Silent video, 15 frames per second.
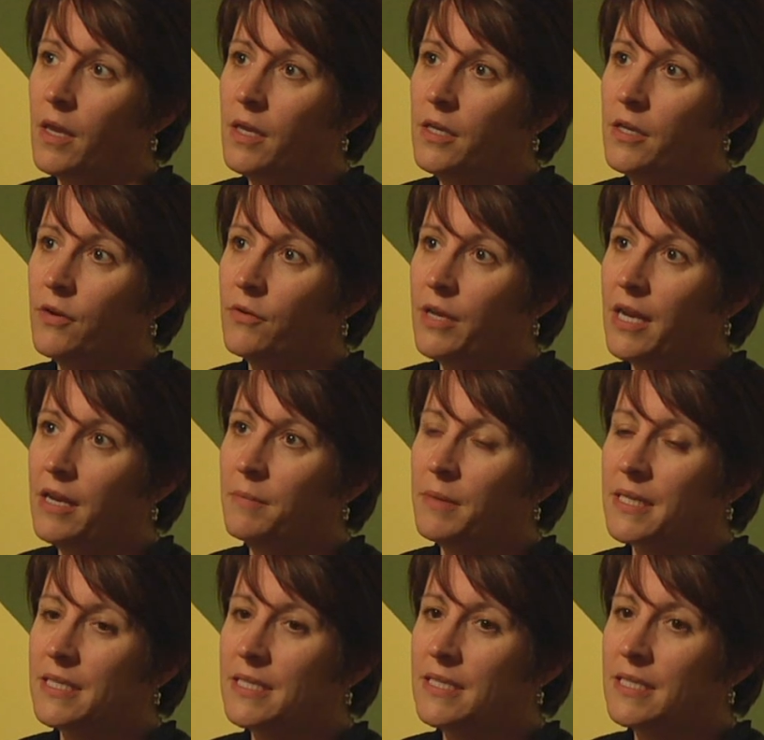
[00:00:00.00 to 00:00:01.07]
you know, get him
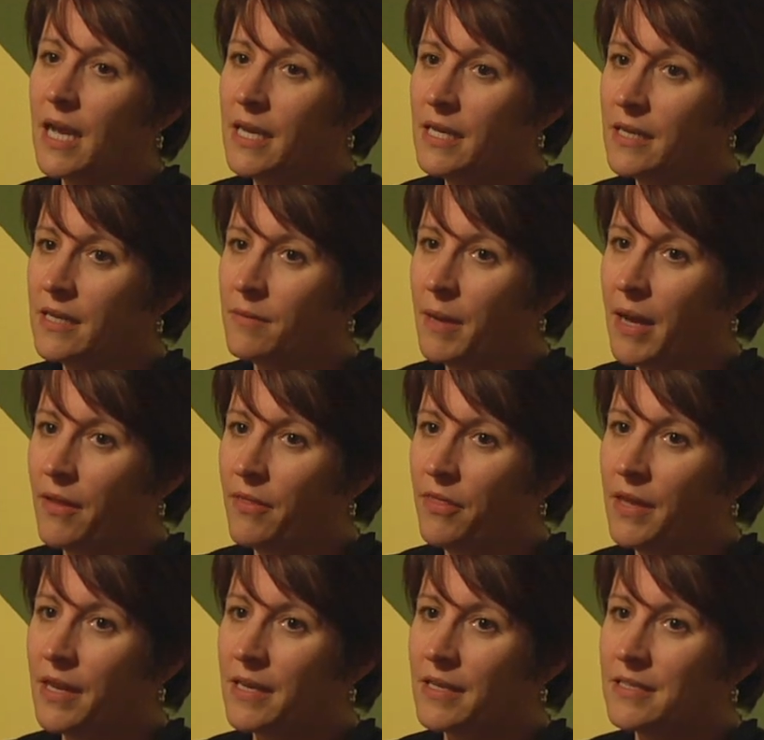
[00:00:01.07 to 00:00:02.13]
excited about
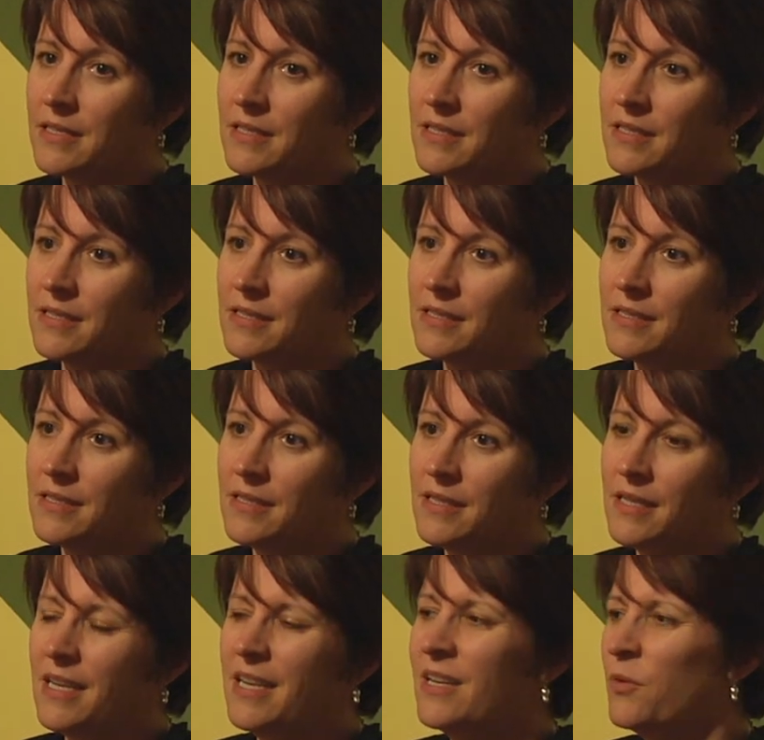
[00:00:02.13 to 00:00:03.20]
things
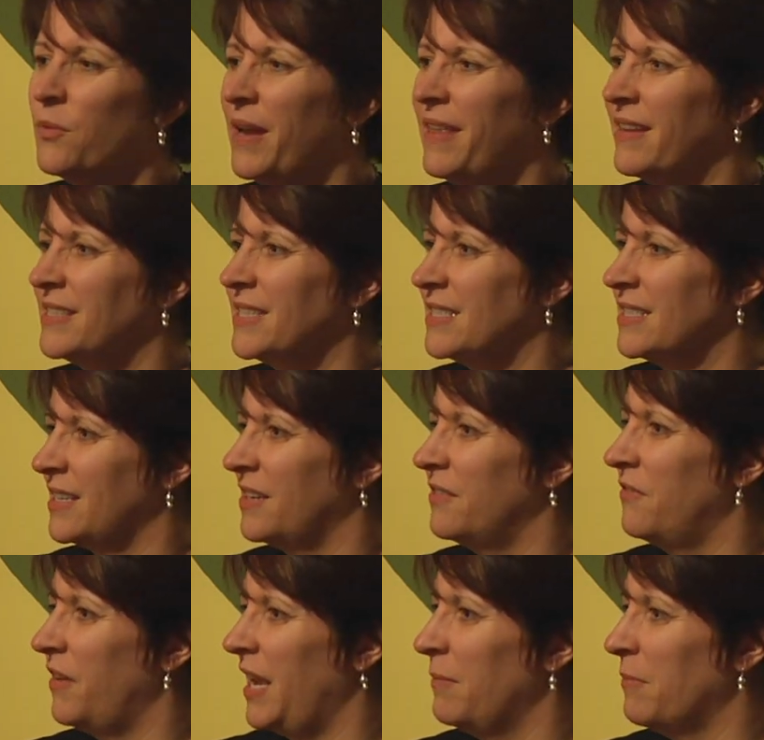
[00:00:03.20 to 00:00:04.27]
in a way that doesn't
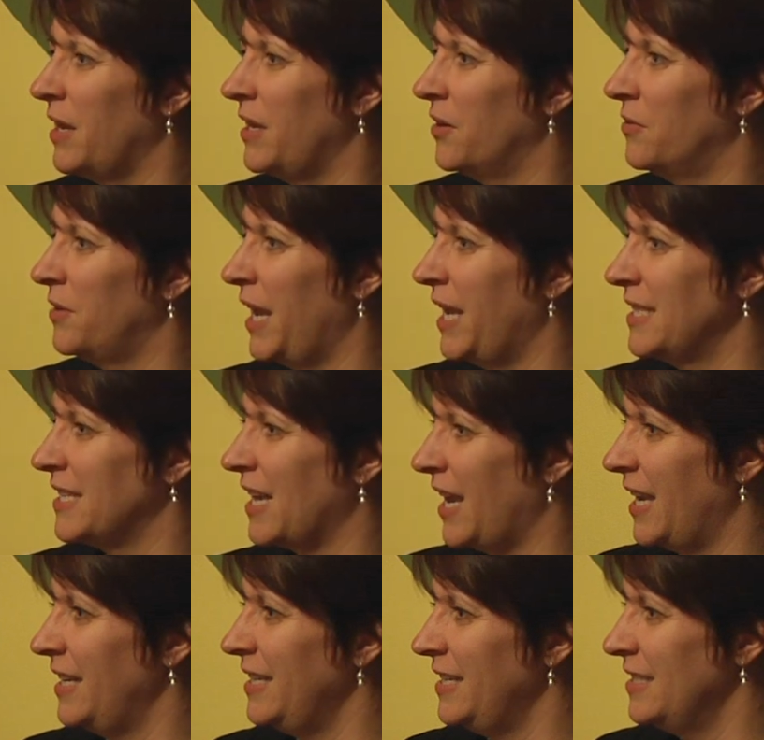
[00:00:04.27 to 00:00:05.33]
convey my own
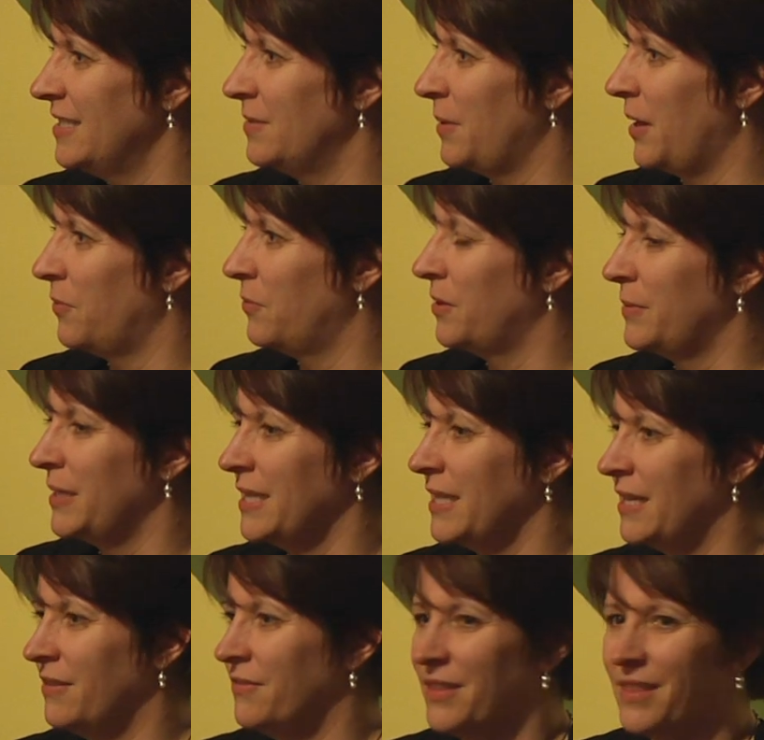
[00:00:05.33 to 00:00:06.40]
anxieties about where we
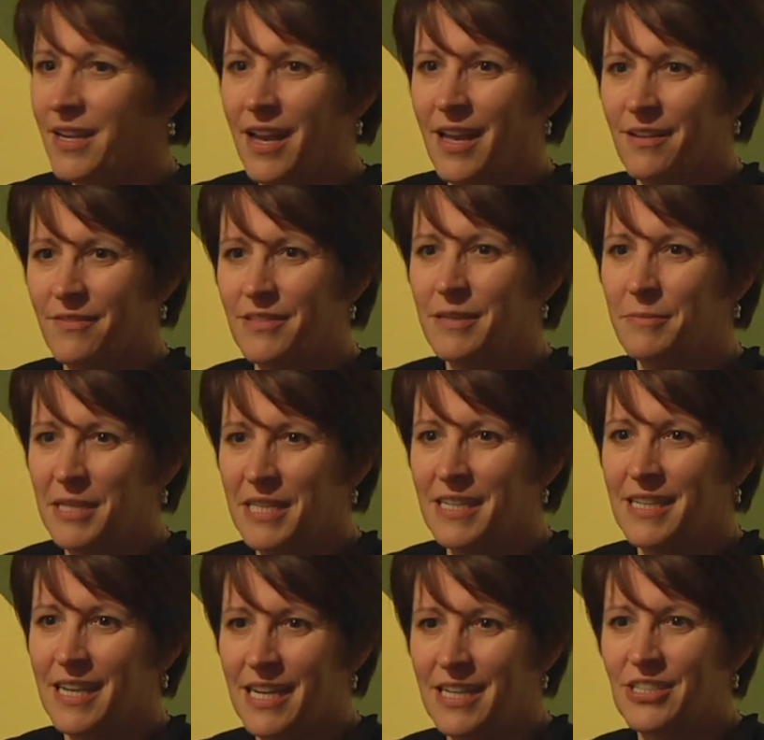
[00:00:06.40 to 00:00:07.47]
live and the kind of
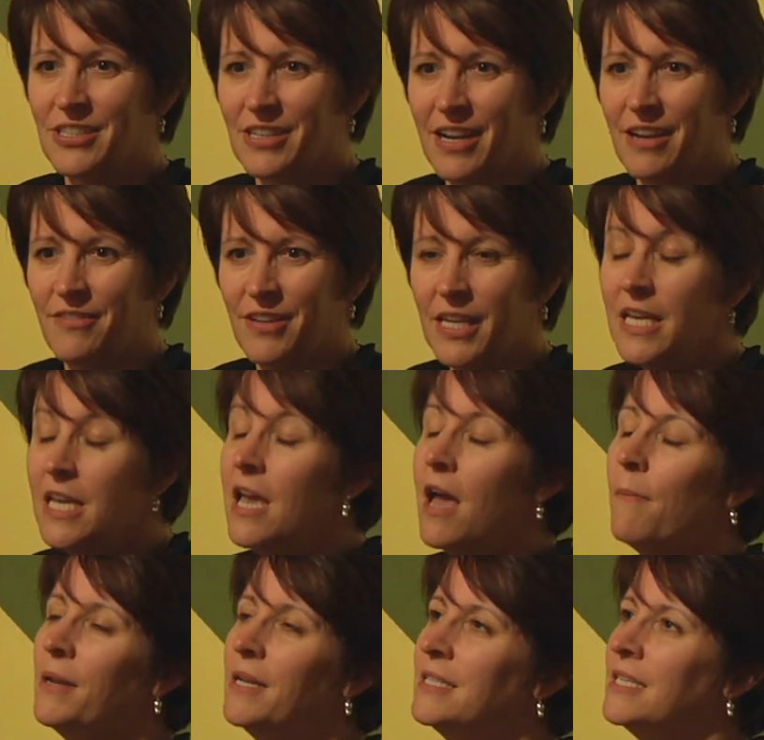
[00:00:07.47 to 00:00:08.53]
limited nature of it.
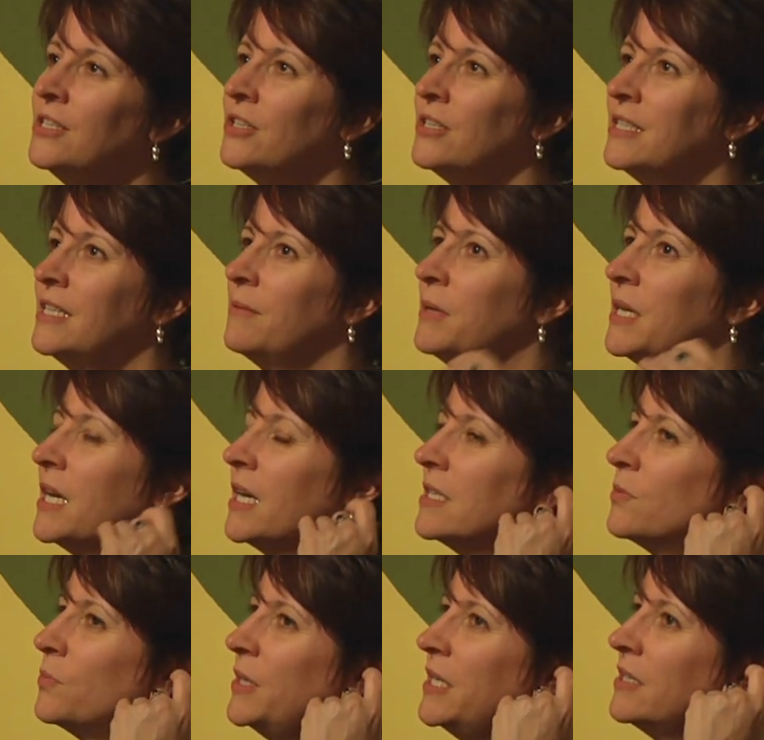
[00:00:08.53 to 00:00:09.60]
But it's interesting
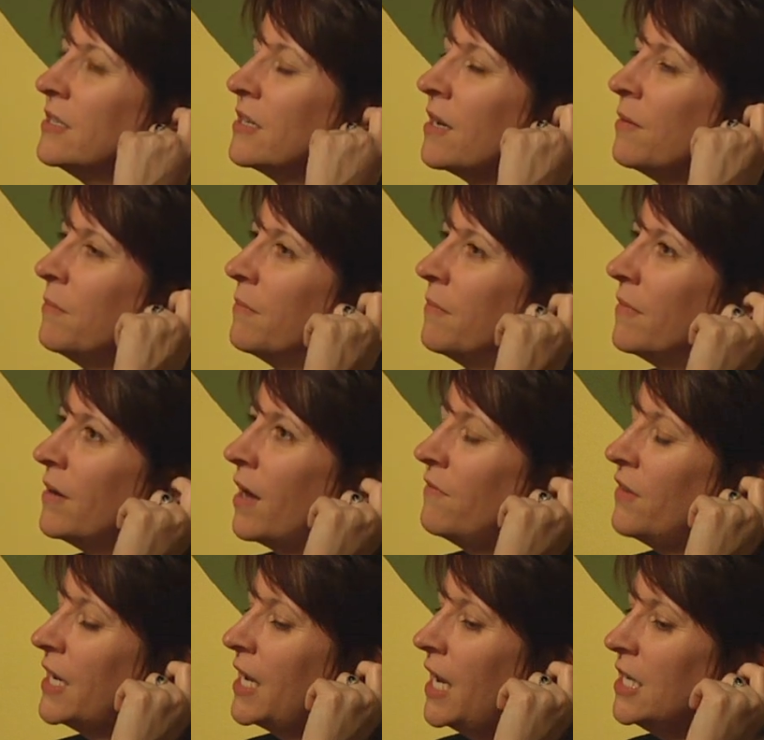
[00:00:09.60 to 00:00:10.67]
because we took him on
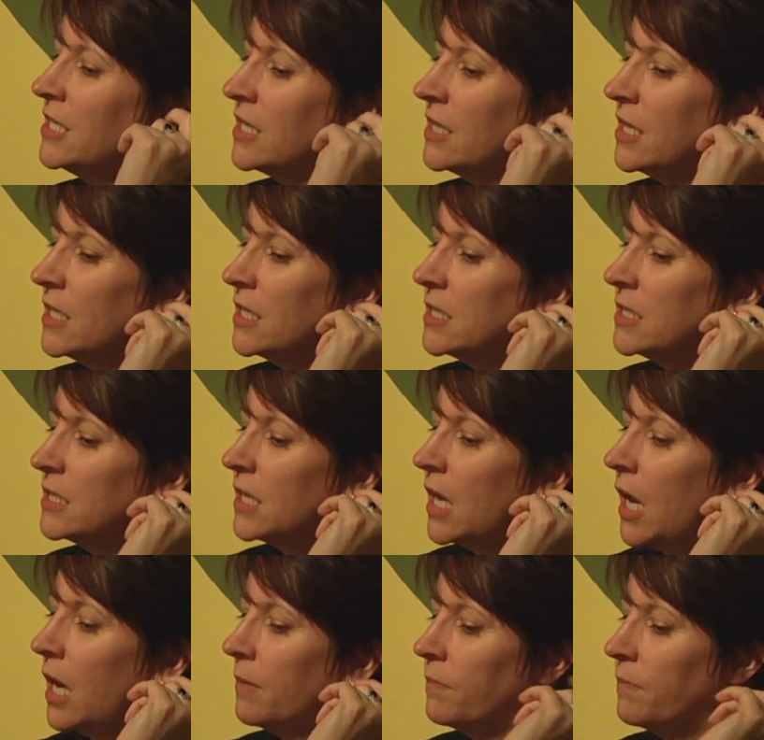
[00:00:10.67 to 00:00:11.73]
vacation this
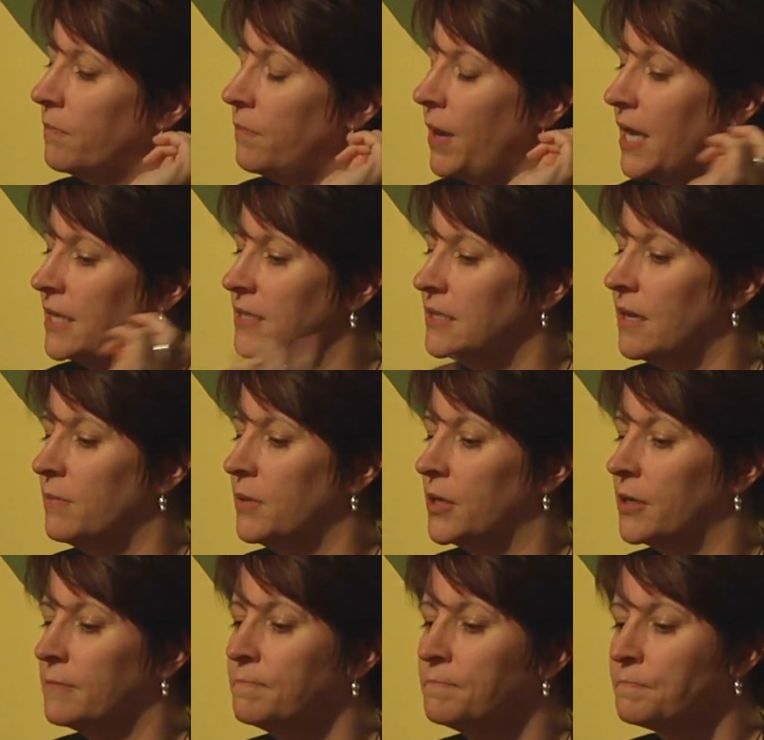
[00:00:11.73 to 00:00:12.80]
past
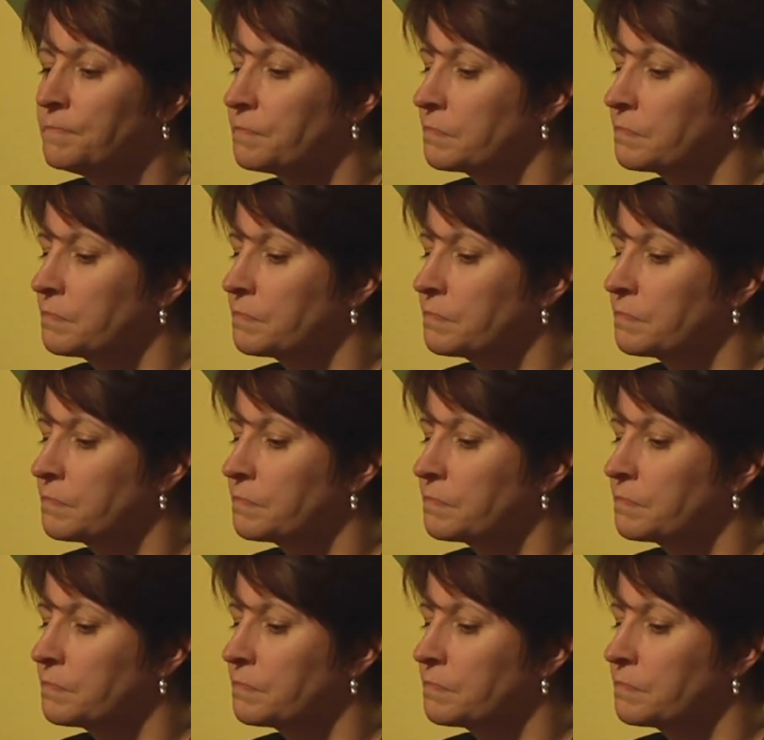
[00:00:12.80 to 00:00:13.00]
summer,